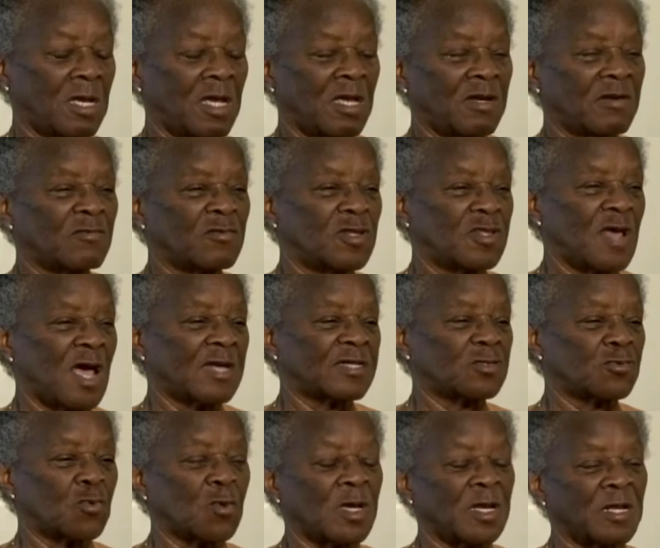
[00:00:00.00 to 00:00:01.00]
And
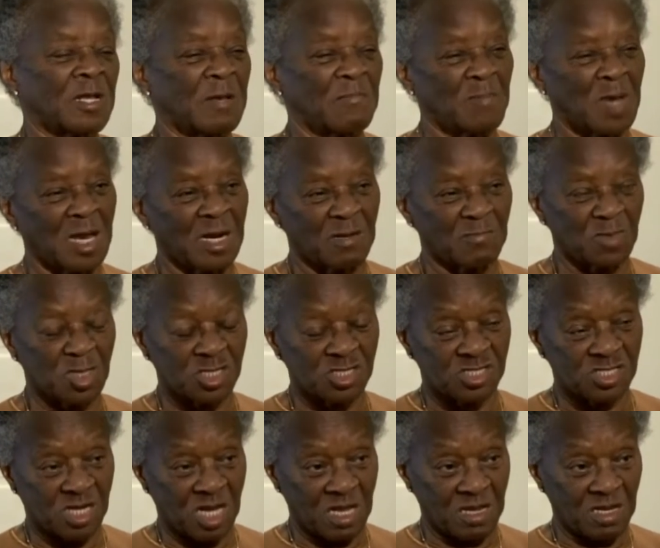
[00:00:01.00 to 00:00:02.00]
that's where they made a
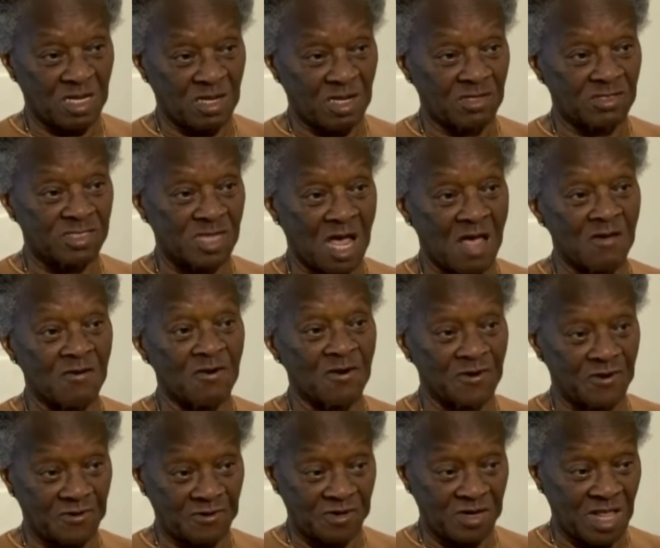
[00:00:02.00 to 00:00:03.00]
mistake, because I
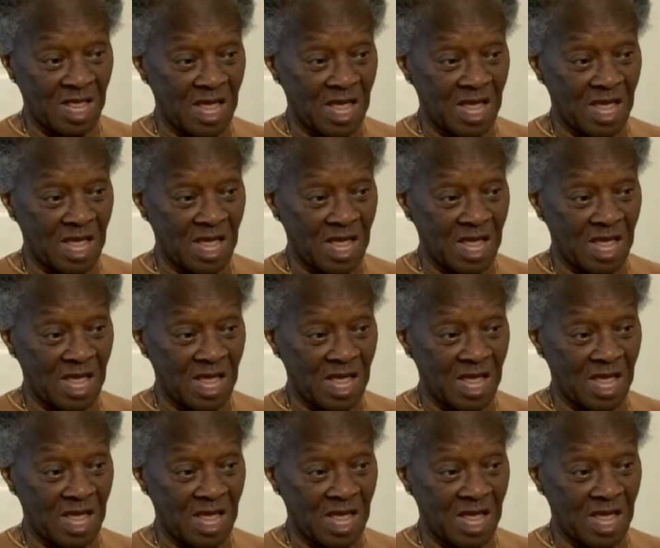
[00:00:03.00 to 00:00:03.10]
heard